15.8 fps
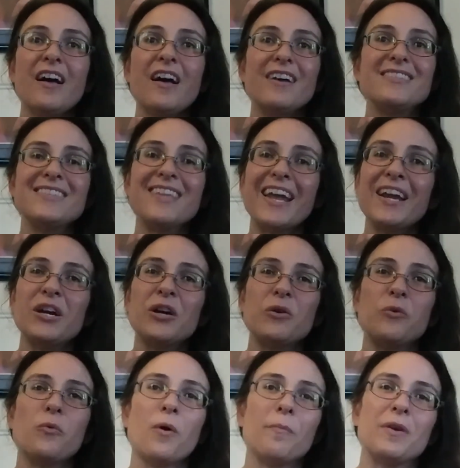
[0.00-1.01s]
a
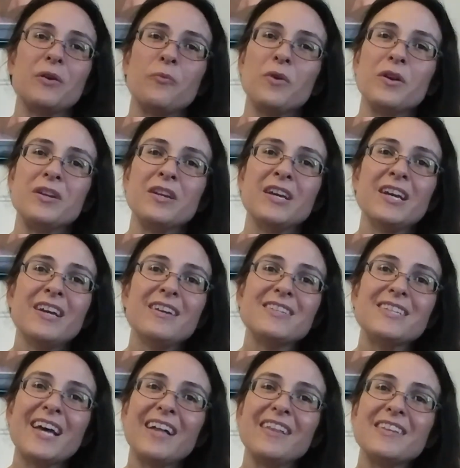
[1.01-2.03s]
Seneca woman would
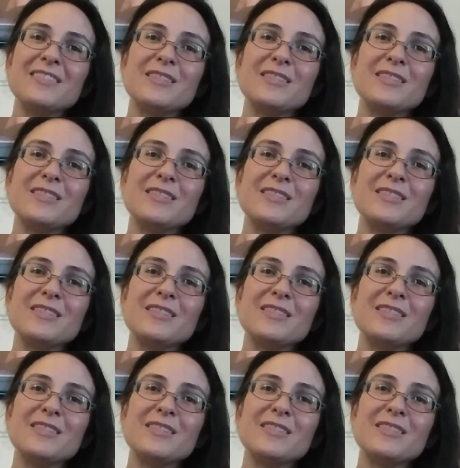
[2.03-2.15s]
tell us